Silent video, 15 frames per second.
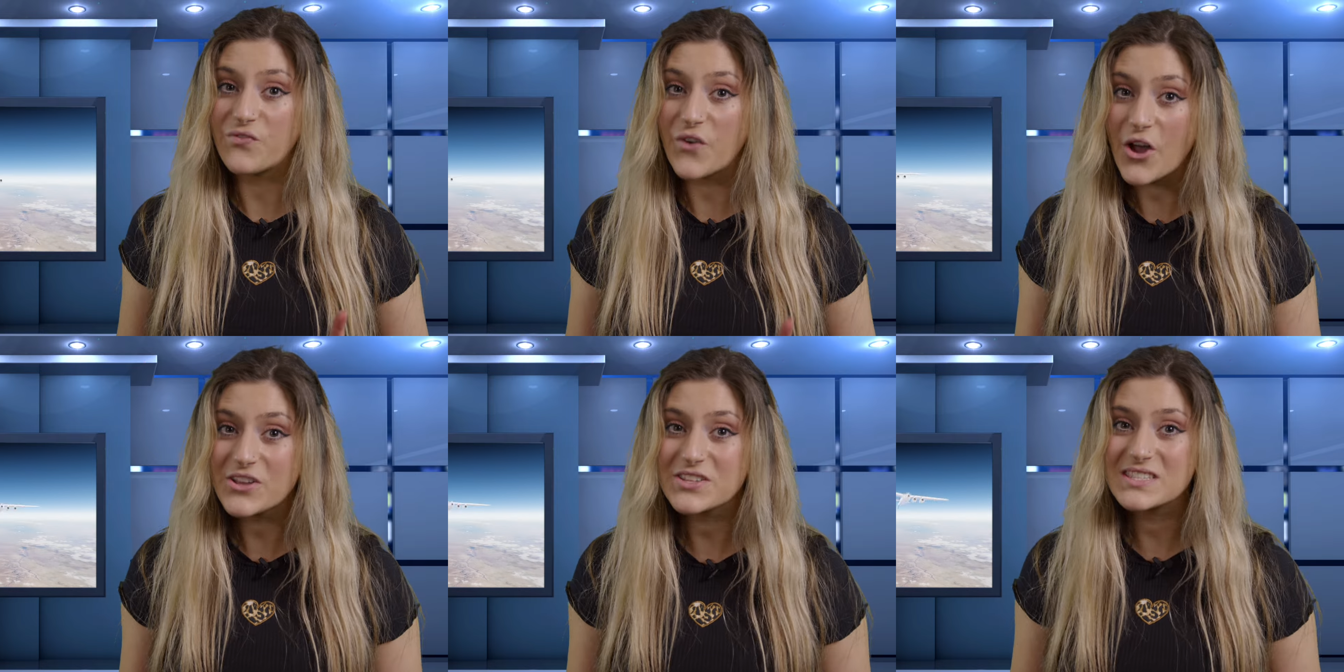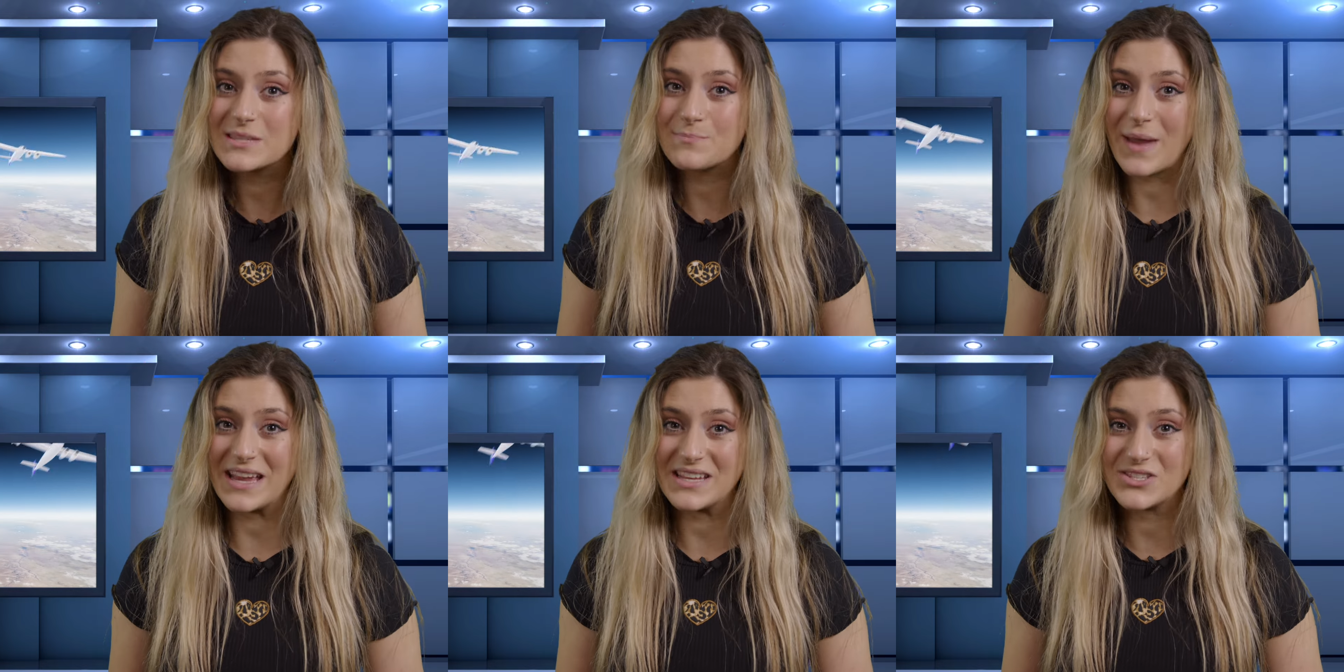first
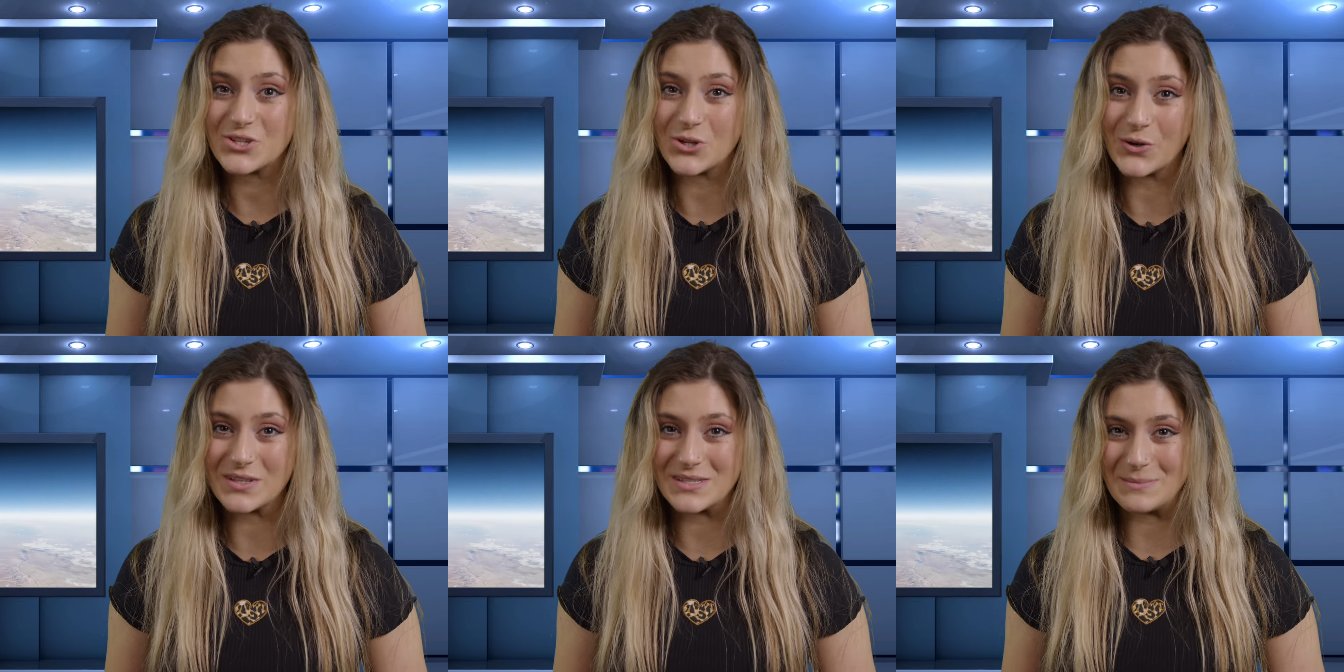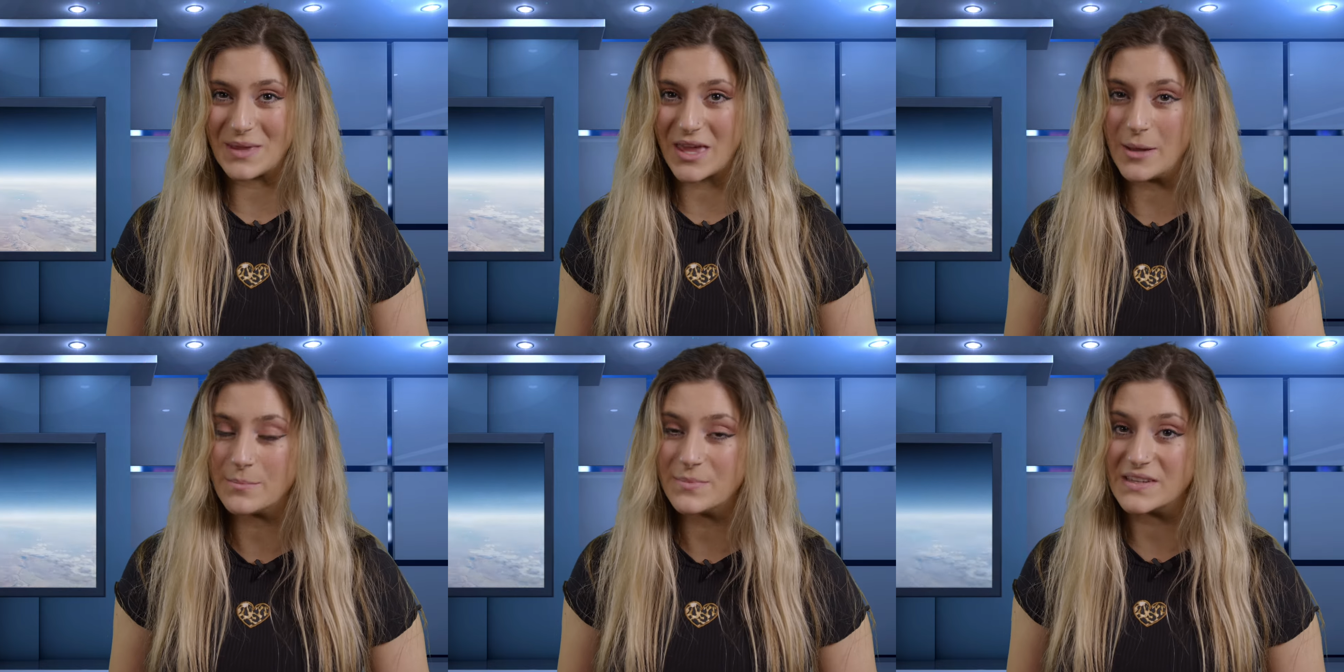space tourism
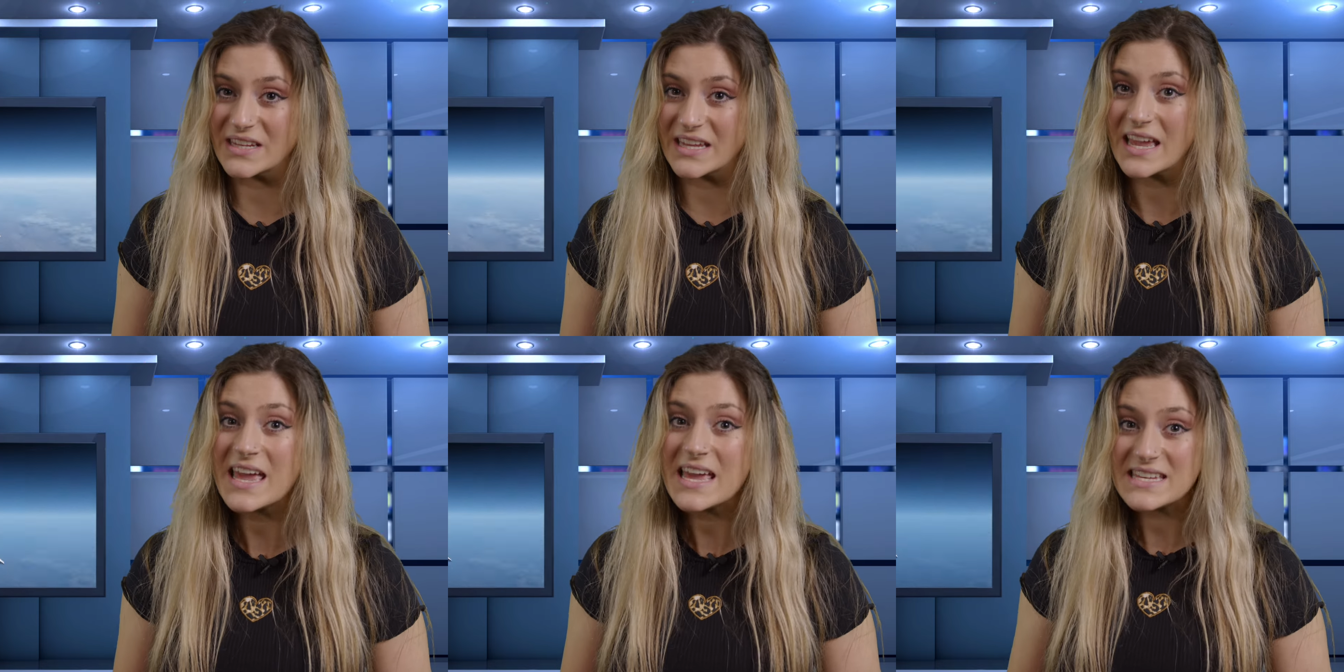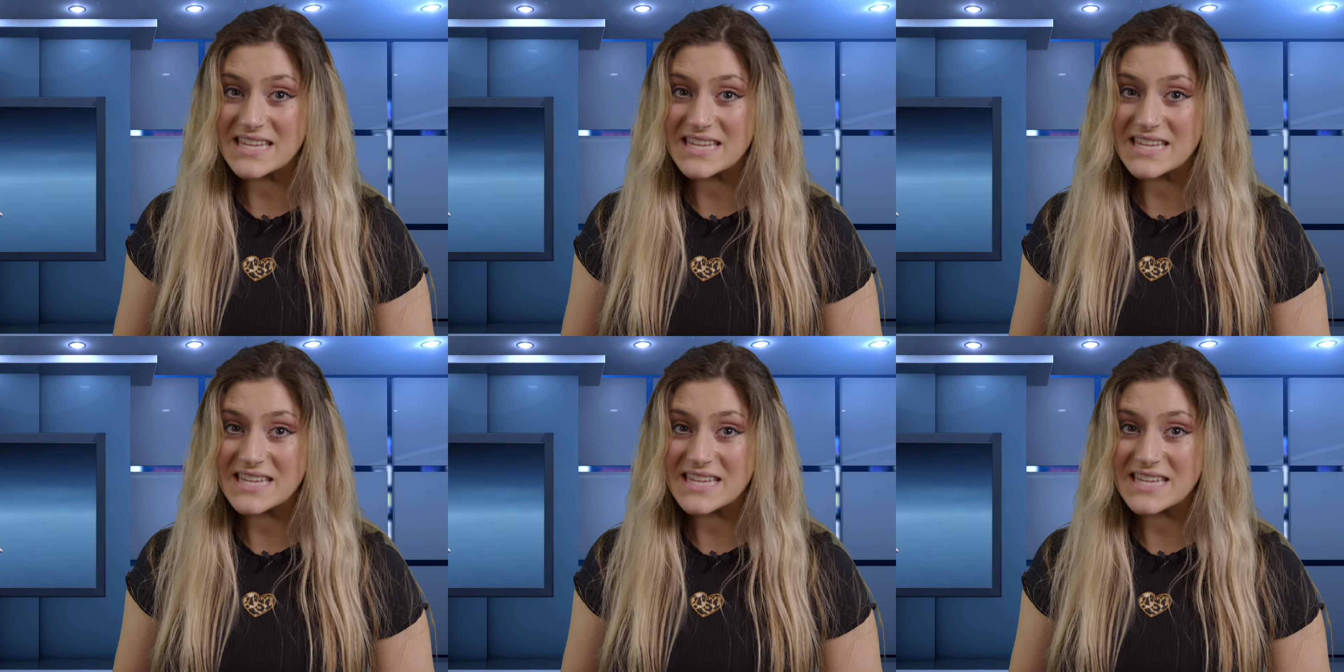company,